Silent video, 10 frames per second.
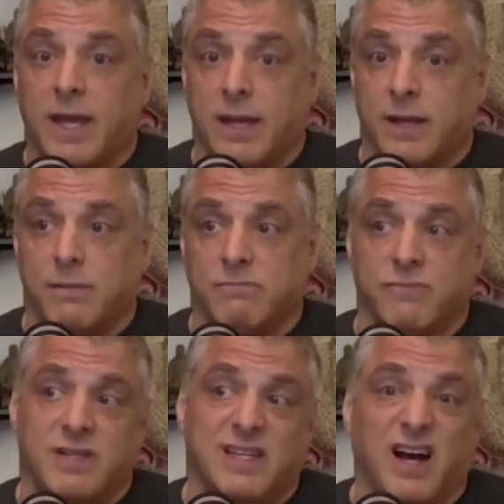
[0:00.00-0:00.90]
in
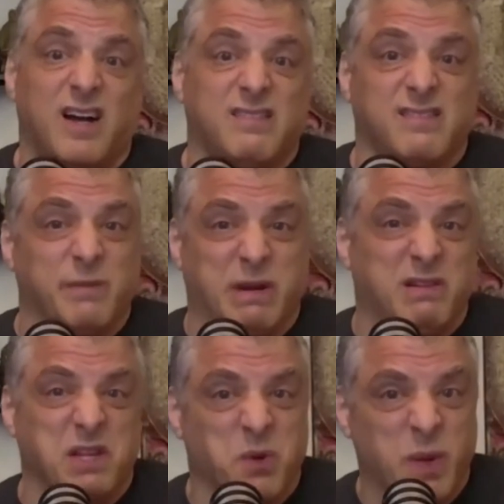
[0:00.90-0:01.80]
really, honestly,
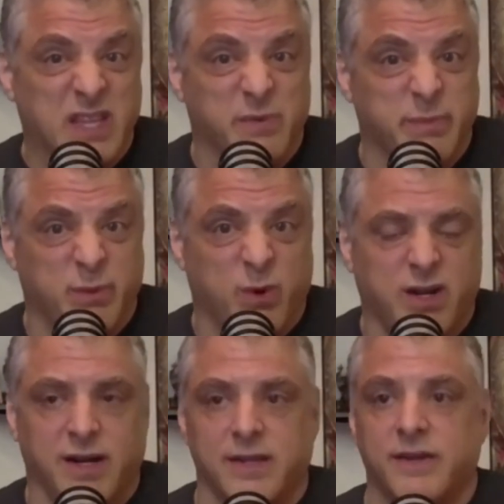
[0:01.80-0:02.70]
barely a week that we've been
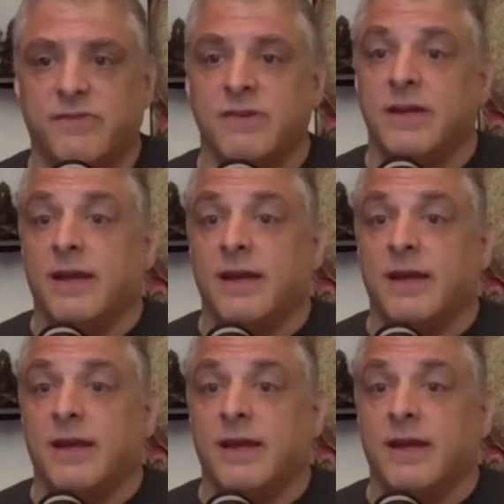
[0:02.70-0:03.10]
working on this.